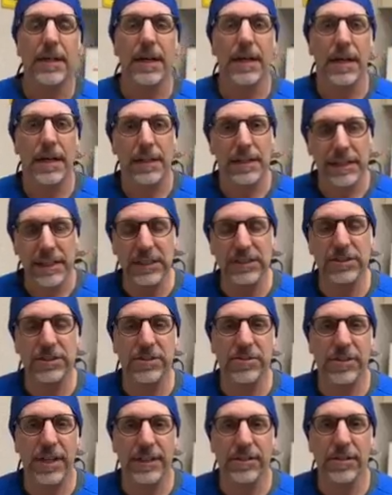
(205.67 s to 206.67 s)

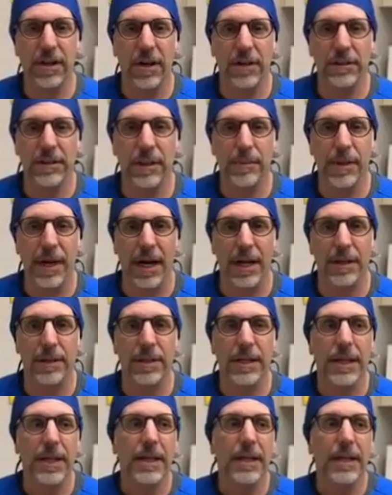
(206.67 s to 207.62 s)
lesions I talked about.